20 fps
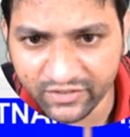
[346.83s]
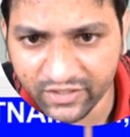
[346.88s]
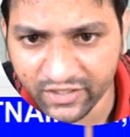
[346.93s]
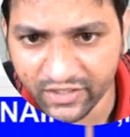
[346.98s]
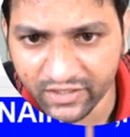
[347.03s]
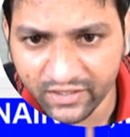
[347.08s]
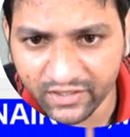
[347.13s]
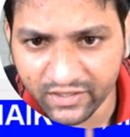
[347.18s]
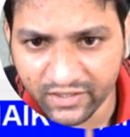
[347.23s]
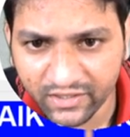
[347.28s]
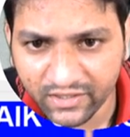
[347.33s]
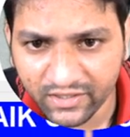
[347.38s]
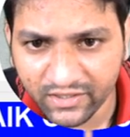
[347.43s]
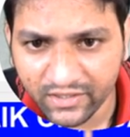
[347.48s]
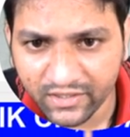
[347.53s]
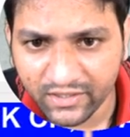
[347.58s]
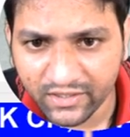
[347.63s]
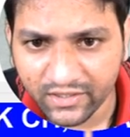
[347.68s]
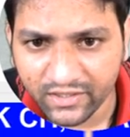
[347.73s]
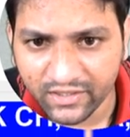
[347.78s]
here.
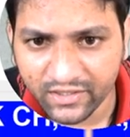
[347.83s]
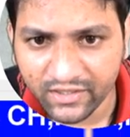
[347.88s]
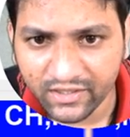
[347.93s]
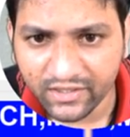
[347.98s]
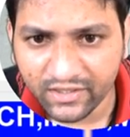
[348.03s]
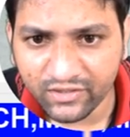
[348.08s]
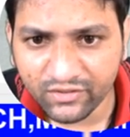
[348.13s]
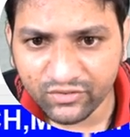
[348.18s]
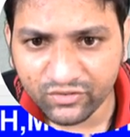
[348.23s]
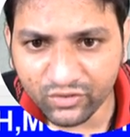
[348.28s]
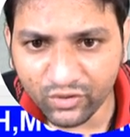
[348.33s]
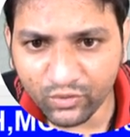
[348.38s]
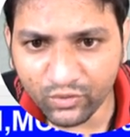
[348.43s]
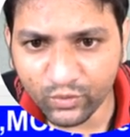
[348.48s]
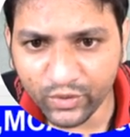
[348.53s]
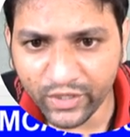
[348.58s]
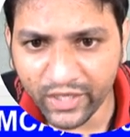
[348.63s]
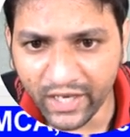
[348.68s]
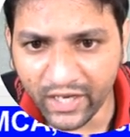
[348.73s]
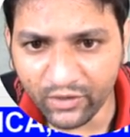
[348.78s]
So
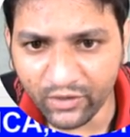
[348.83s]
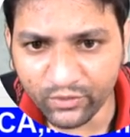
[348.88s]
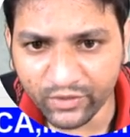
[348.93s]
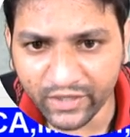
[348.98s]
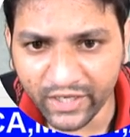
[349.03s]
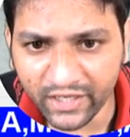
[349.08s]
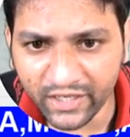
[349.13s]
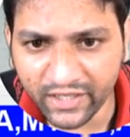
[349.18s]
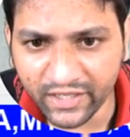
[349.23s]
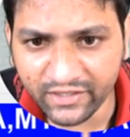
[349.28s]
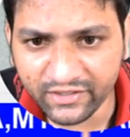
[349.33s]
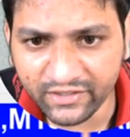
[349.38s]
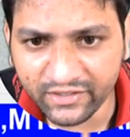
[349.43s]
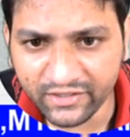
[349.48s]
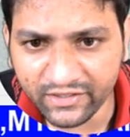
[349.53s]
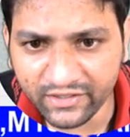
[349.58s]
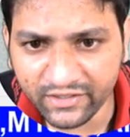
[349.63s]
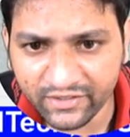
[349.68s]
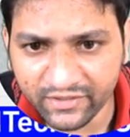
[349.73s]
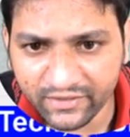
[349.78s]
we have get
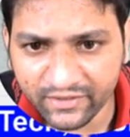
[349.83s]
X